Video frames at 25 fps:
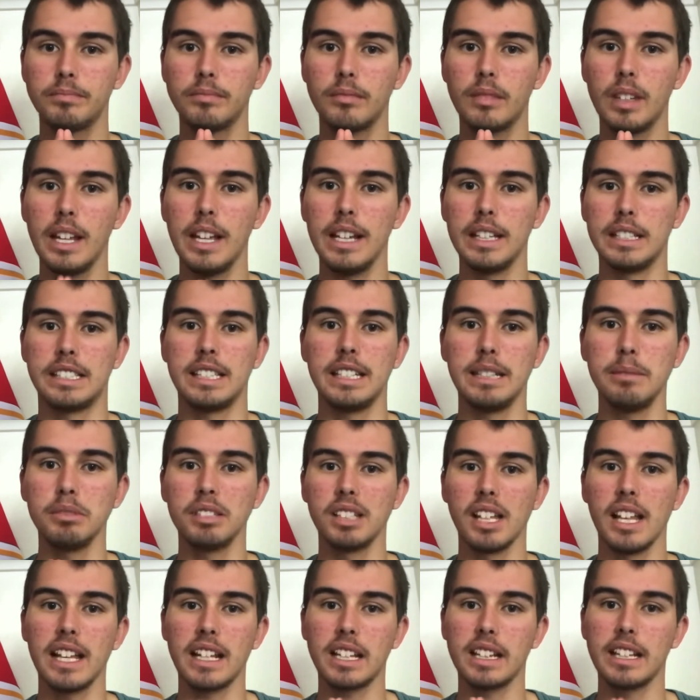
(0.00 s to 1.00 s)
It seems
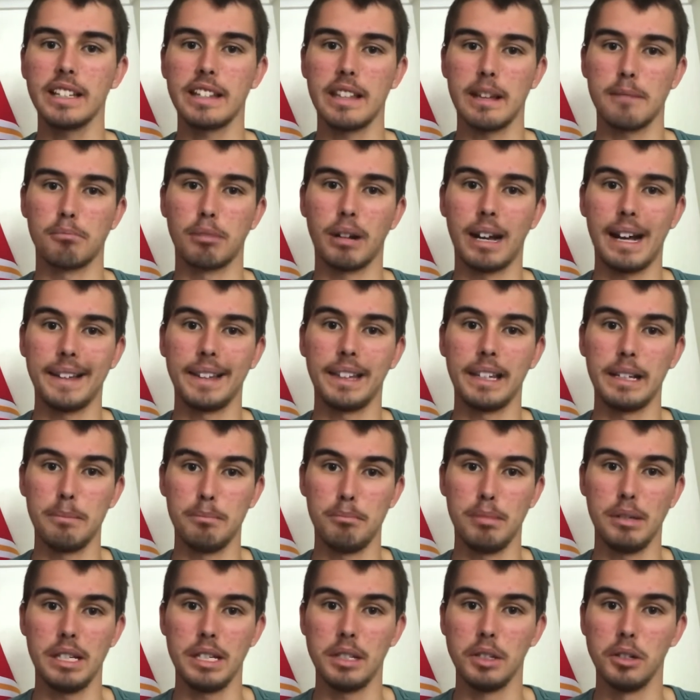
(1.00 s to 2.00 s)
likely that Bradley
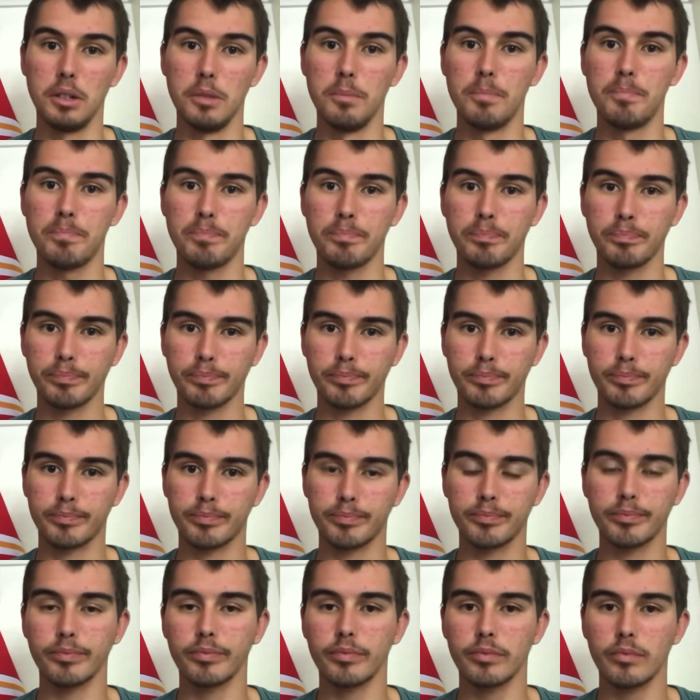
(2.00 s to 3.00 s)
Beal
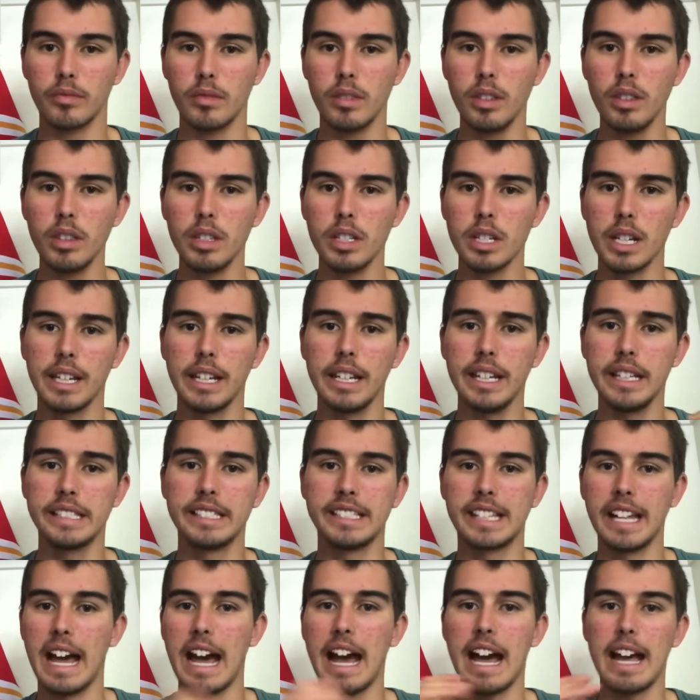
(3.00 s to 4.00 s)
is
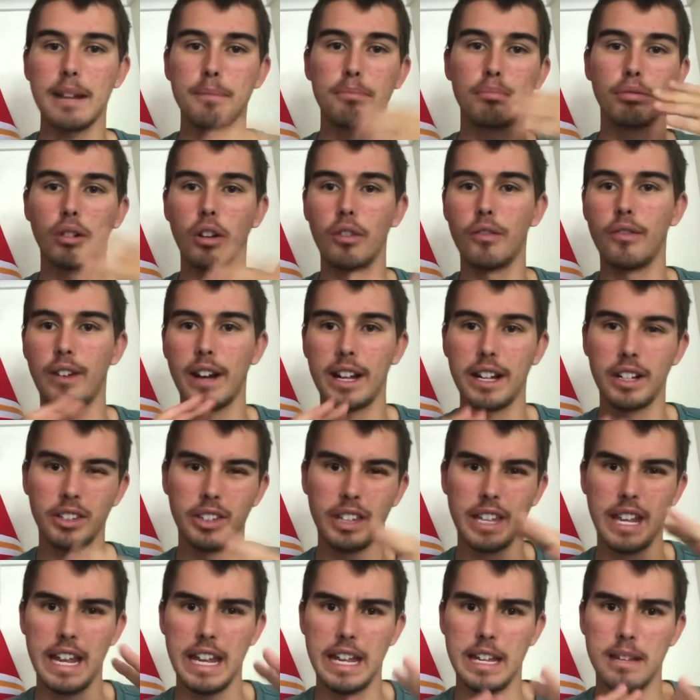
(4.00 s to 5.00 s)
the high-profile
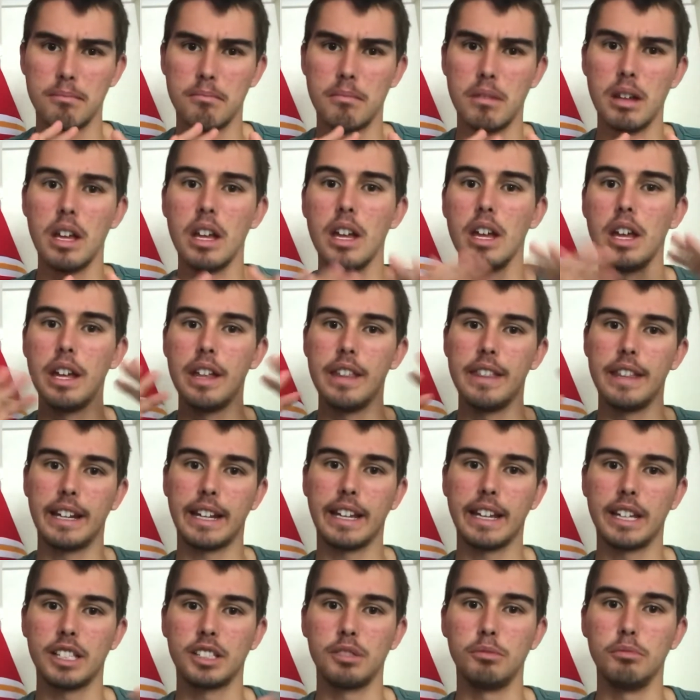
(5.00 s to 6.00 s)
name that
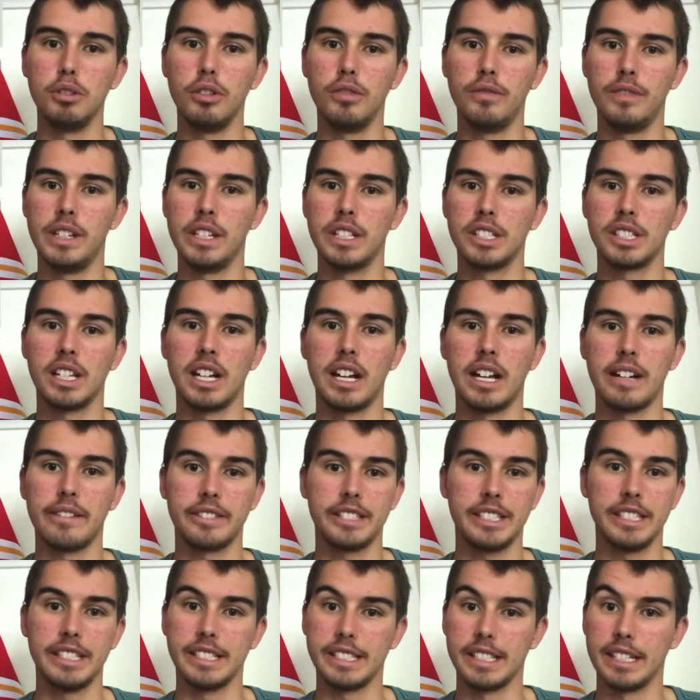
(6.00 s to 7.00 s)
gets moved this
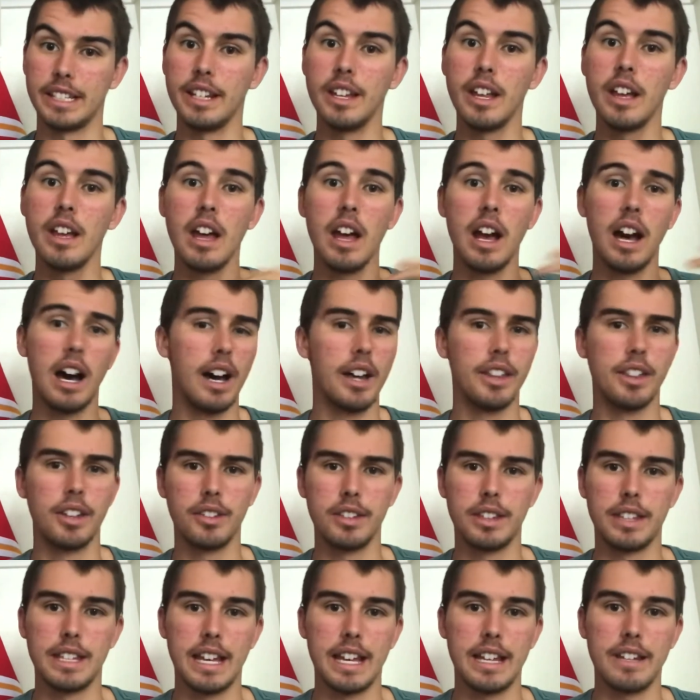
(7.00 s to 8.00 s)
offseason, other
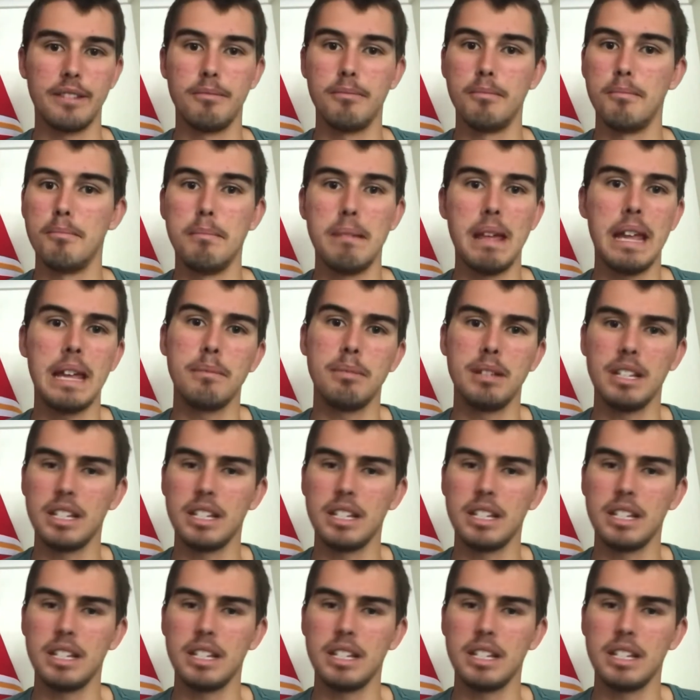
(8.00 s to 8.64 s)
than maybe